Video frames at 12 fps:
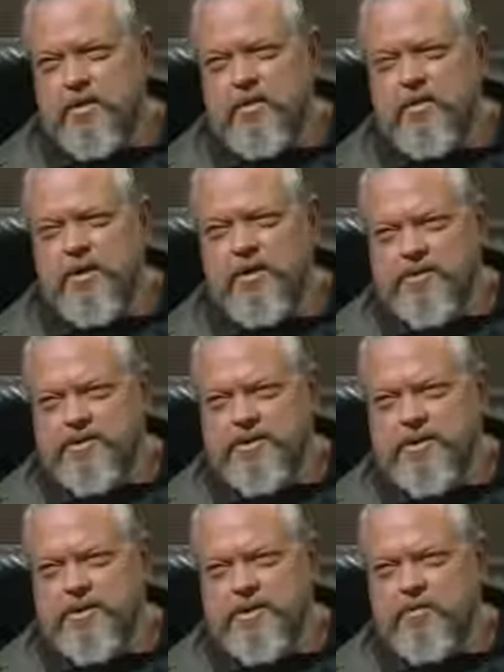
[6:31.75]
who are
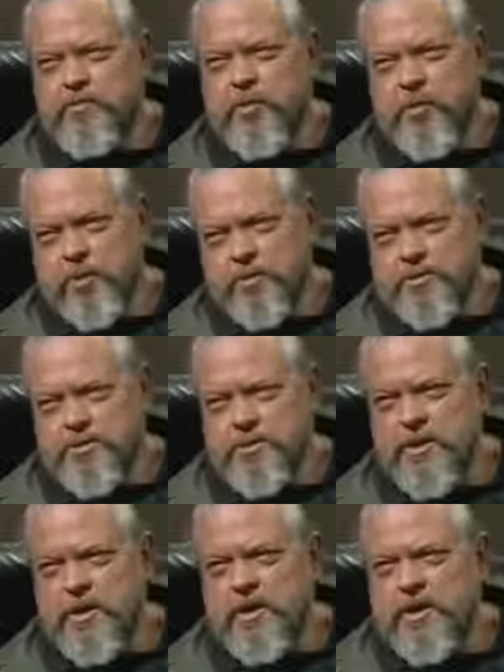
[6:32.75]
interested in the
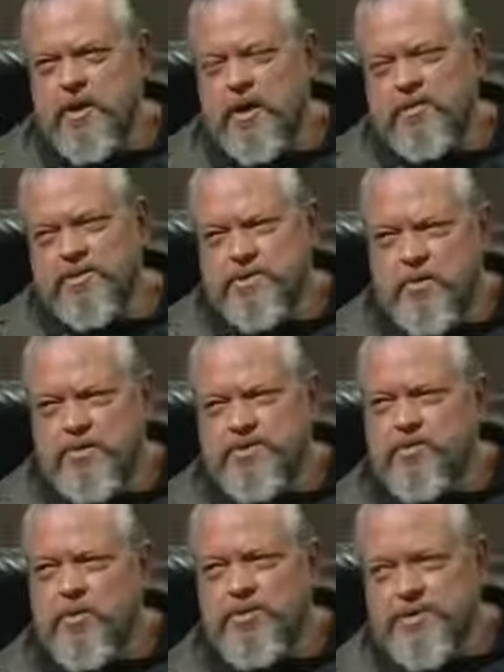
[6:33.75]
bulls. And I was
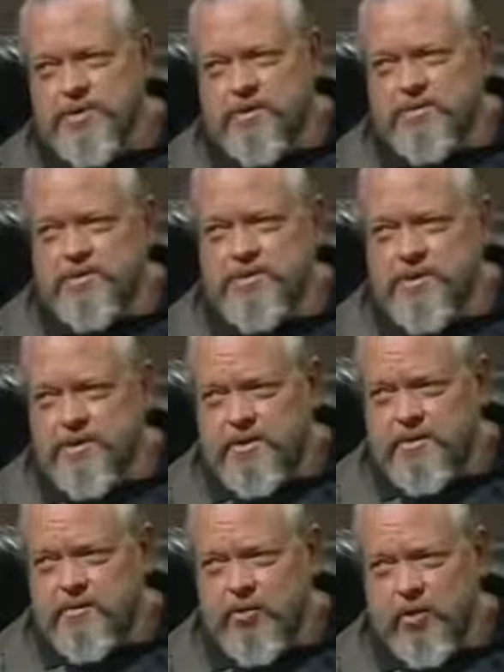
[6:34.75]
always most interested
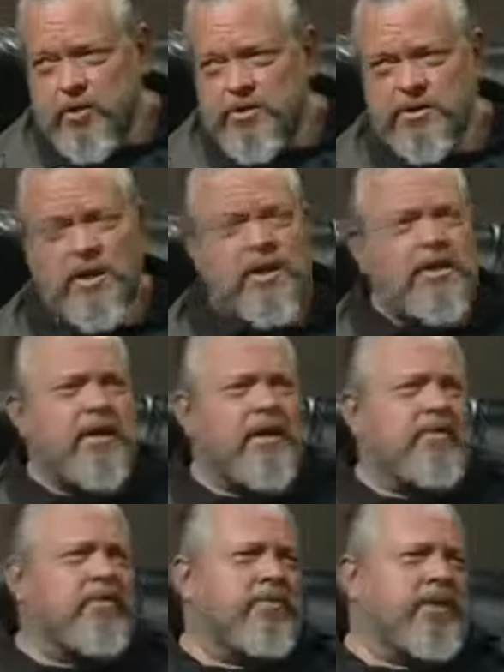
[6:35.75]
in the bulls.
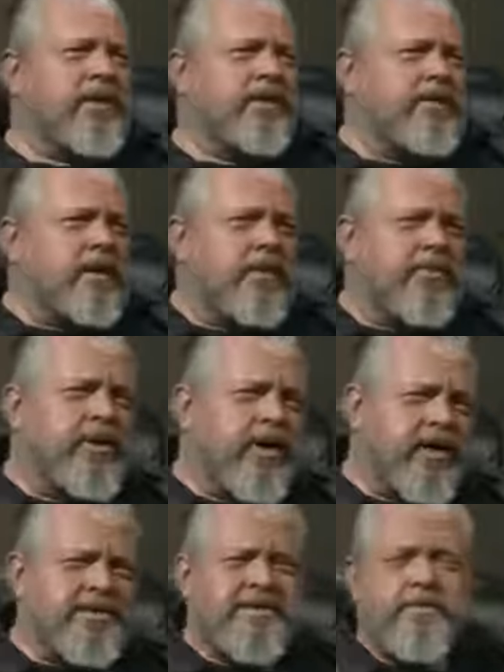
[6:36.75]
Now, that will be
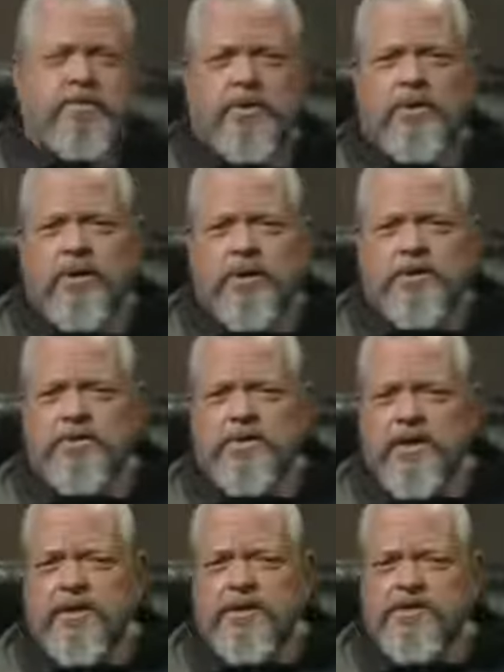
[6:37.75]
incomprehensible
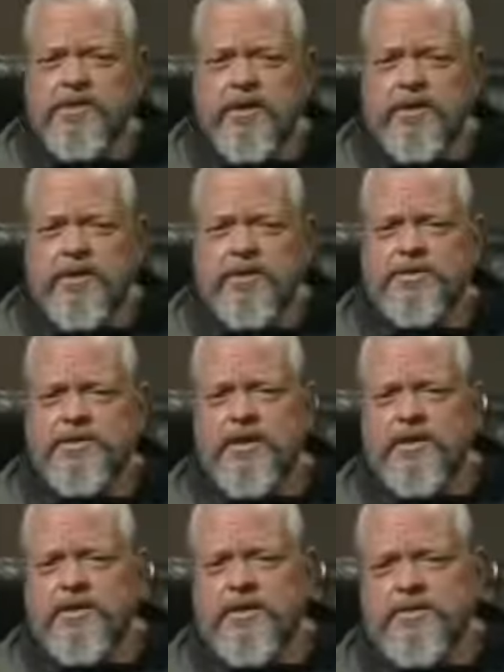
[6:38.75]
to an English audience
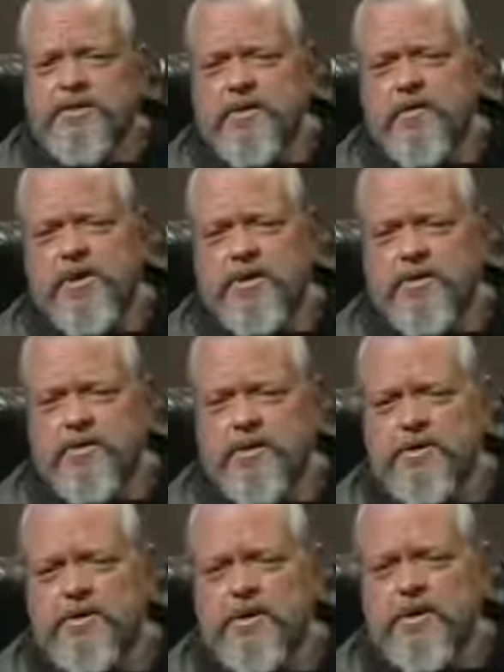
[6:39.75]
that somebody
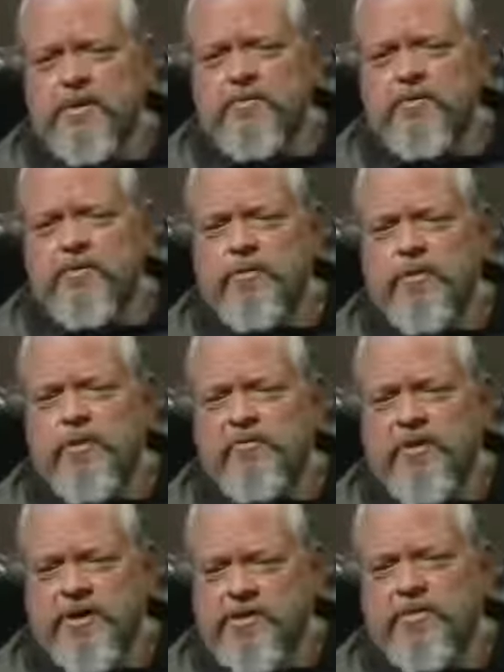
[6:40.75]
could be
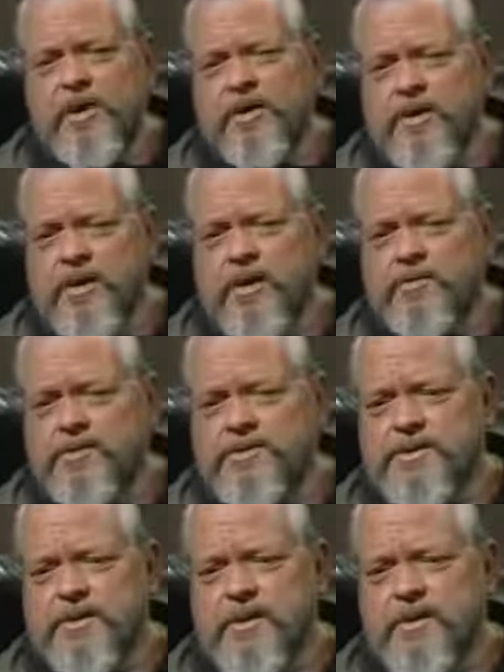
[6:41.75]
fundamentally
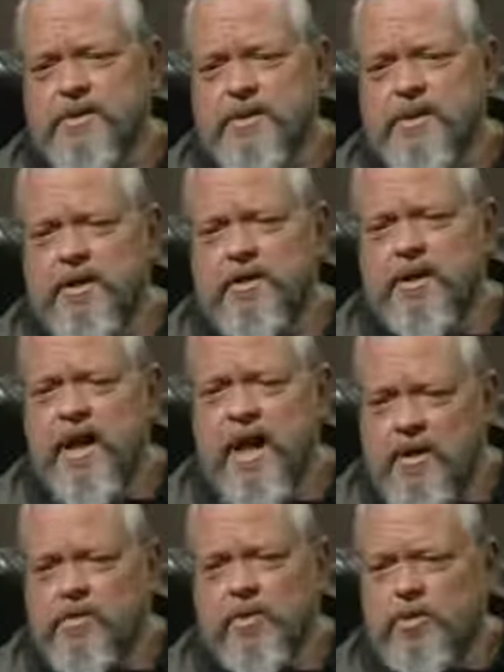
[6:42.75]
interested in, in the
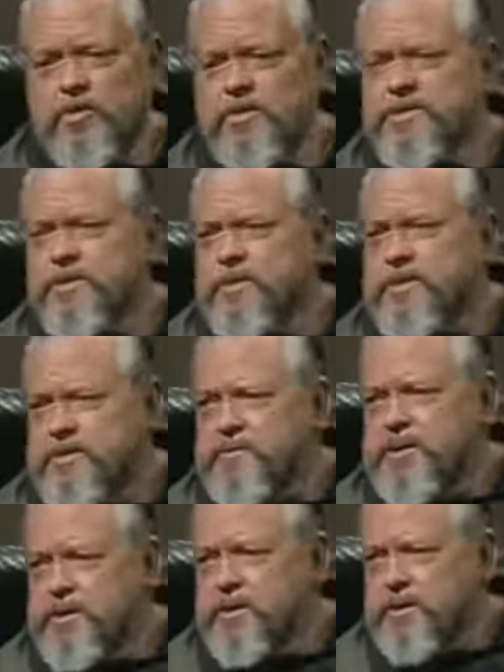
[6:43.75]
animal who is going to
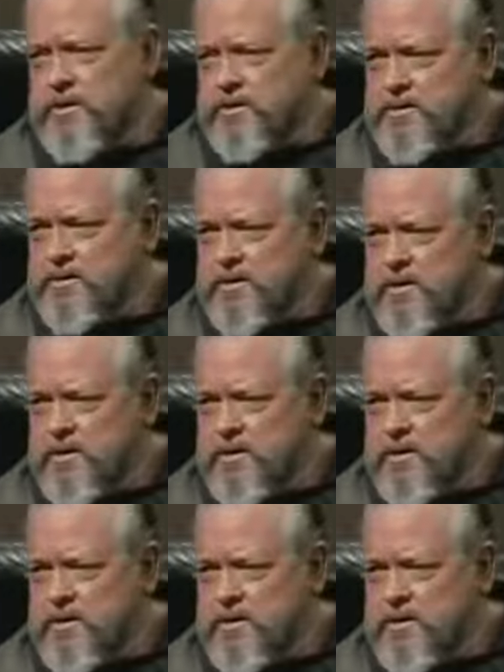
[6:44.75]
be killed.